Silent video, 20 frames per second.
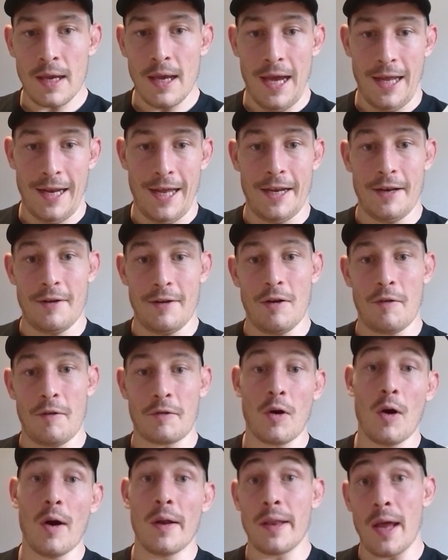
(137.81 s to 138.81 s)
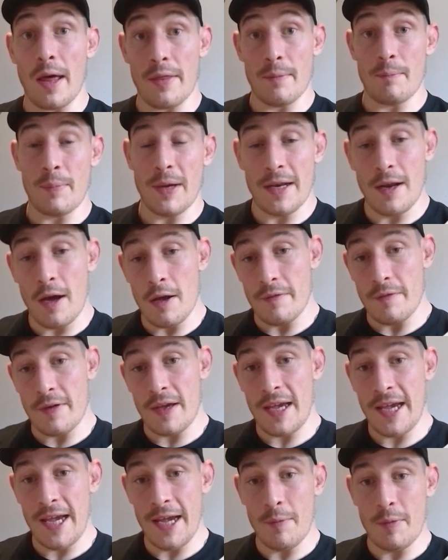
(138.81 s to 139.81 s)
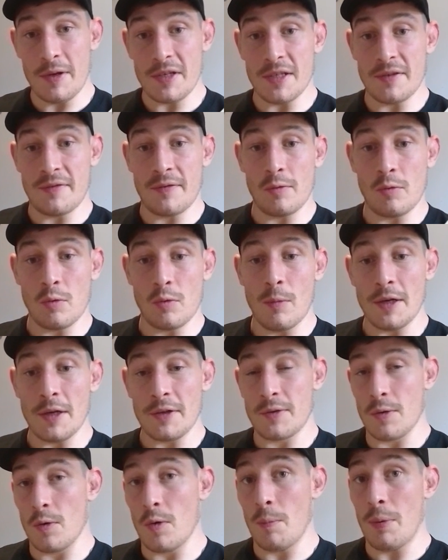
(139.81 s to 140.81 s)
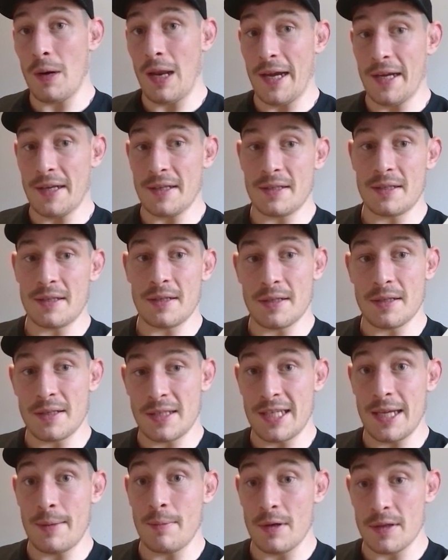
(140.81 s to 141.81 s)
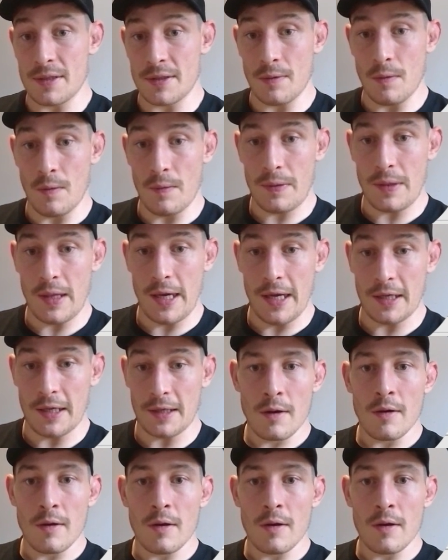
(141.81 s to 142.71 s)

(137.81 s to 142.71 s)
And then I've got another bin over here, which is for all my door plates, similar sort of thing.